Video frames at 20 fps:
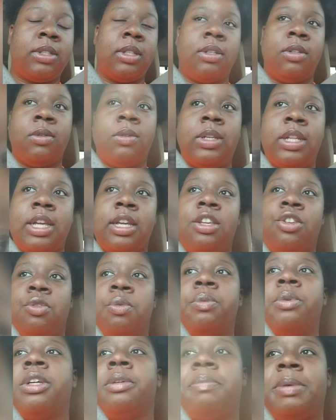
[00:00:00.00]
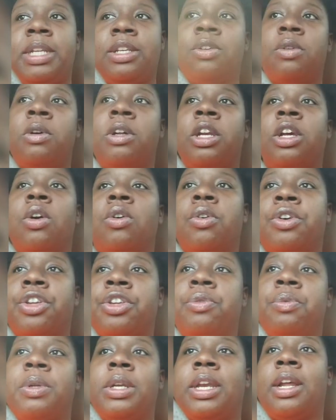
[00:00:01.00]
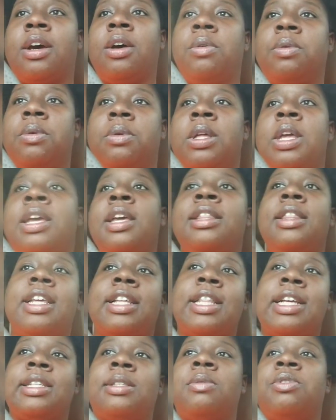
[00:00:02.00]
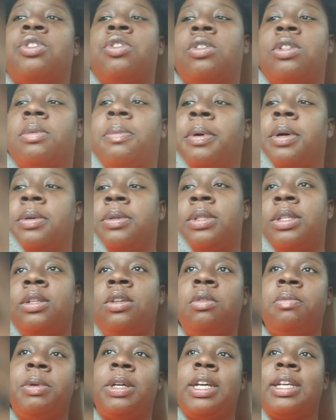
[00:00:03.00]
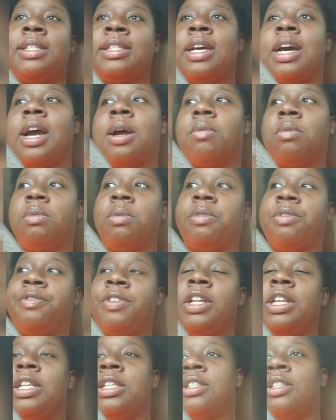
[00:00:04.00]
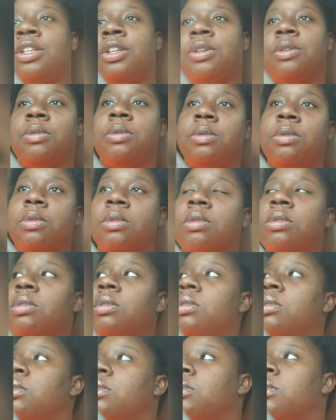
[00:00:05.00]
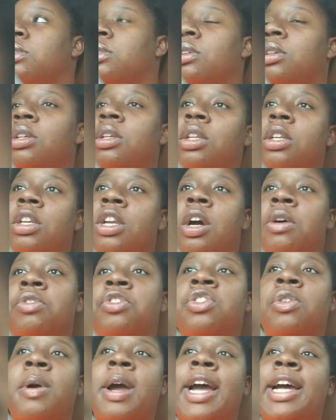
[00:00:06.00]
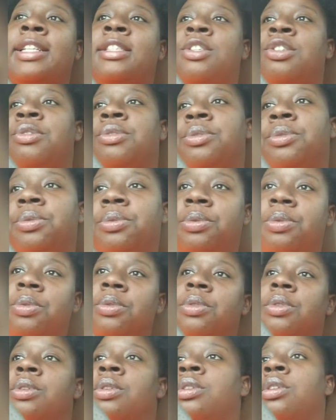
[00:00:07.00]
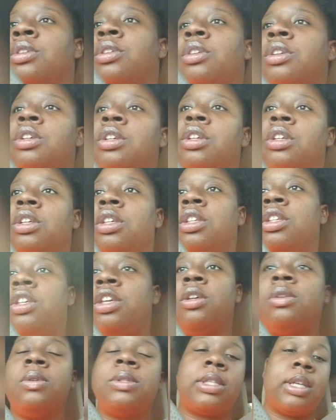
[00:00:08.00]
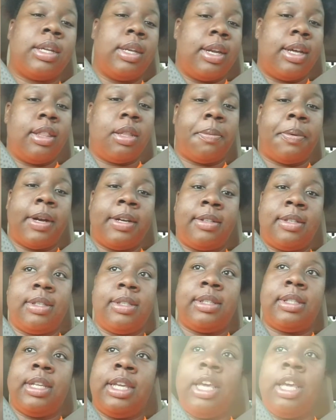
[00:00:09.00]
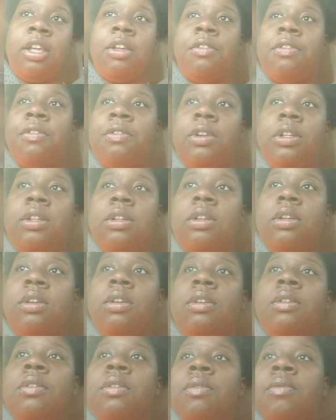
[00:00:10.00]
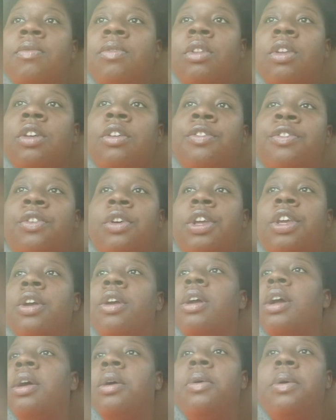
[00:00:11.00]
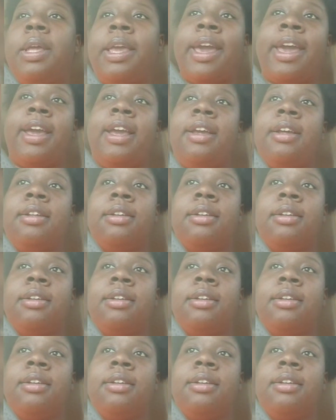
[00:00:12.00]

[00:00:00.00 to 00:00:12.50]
to do, then you would be doing it, or you would know that that's what you're supposed to do, because God will reveal it to you. Don't try to use another person's gift for your own gain.